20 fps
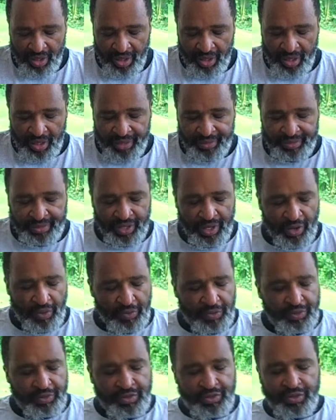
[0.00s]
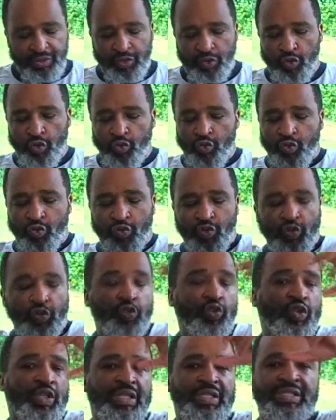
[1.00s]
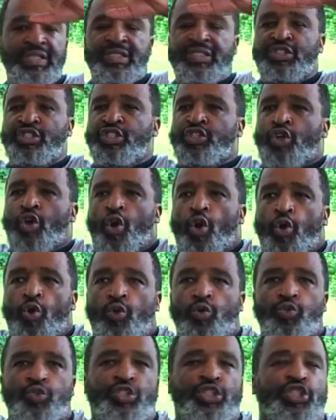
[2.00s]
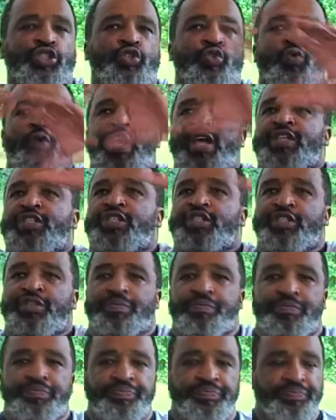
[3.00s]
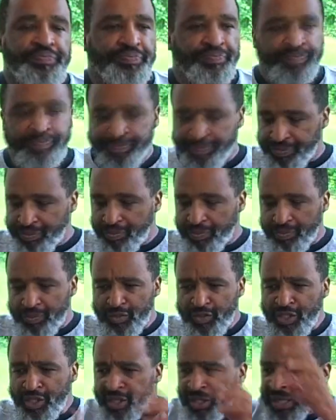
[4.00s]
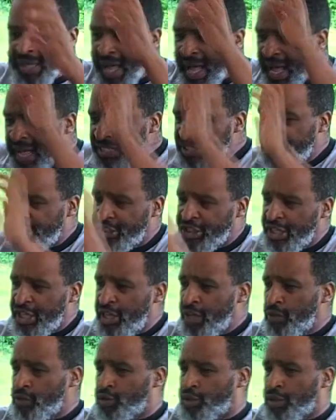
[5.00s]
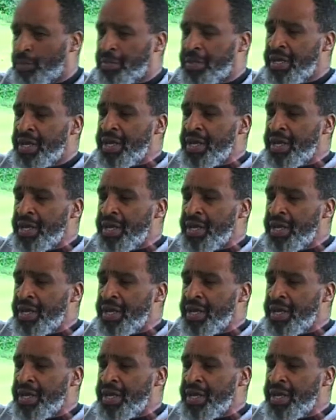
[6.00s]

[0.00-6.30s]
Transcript: And so this whole situation, God shields them.